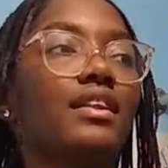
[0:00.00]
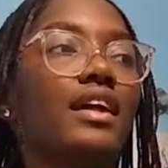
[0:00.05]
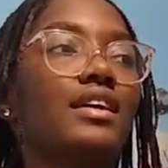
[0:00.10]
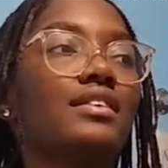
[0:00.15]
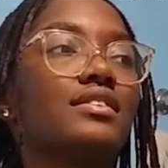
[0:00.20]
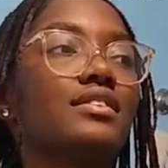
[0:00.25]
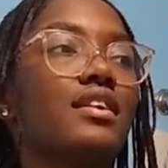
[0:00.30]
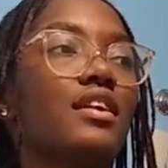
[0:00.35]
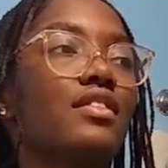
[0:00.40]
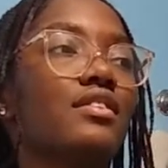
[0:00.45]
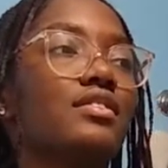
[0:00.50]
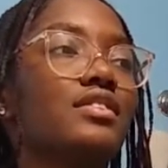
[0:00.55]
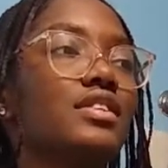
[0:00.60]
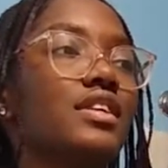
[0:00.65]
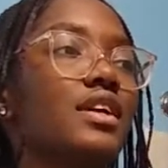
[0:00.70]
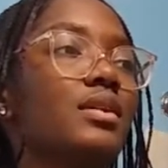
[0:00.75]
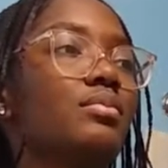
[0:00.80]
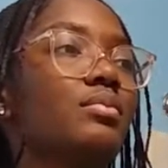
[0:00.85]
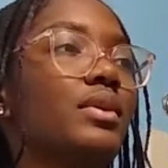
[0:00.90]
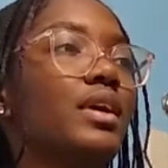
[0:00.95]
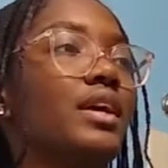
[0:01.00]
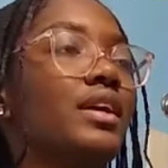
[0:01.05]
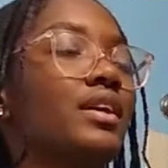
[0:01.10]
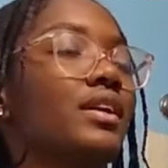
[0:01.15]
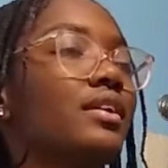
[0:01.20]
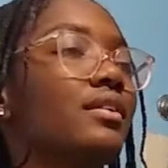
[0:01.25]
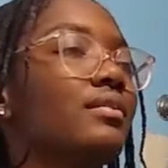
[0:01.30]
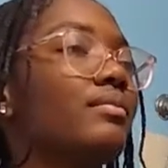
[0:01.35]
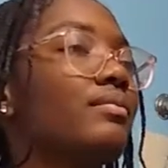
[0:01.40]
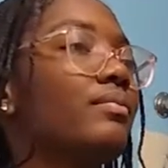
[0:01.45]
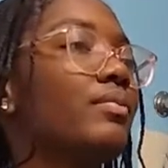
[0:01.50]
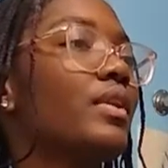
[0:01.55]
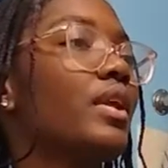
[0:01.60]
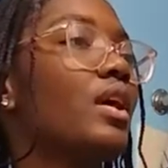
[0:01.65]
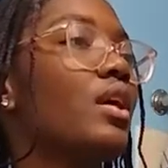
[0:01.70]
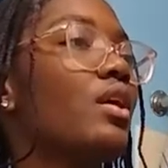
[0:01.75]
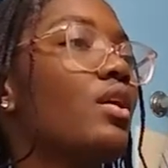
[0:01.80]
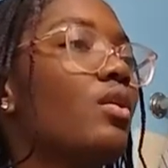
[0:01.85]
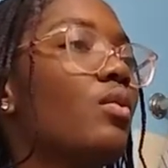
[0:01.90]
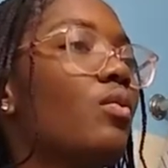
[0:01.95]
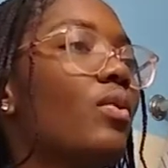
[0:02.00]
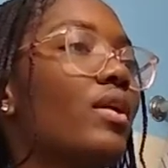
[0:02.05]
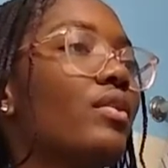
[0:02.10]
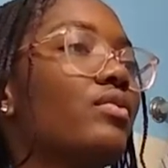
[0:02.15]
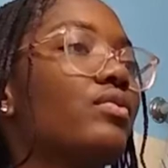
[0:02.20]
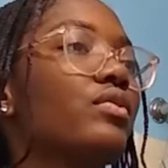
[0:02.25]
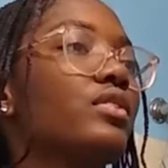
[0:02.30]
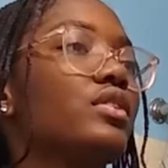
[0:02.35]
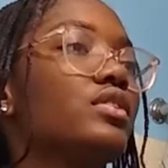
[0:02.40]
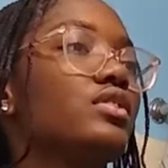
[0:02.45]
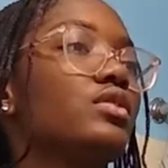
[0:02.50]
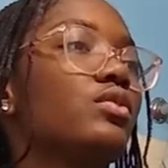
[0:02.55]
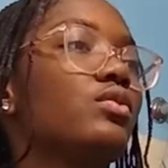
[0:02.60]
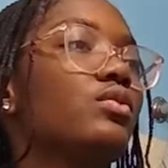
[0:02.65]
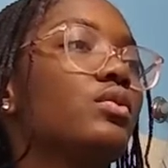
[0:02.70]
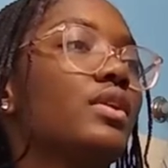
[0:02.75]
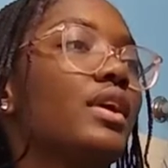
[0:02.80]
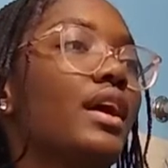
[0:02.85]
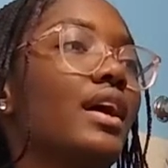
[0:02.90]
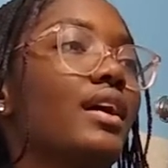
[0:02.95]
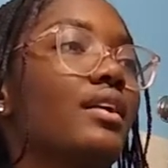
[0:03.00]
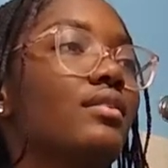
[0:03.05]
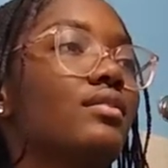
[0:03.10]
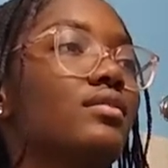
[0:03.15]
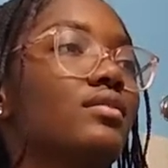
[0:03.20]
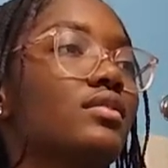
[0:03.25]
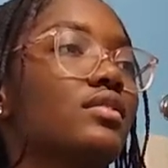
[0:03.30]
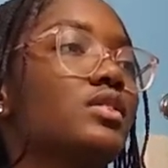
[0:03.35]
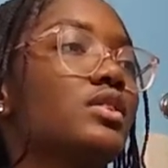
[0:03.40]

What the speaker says: That's another tip. Like, wait for it to cool down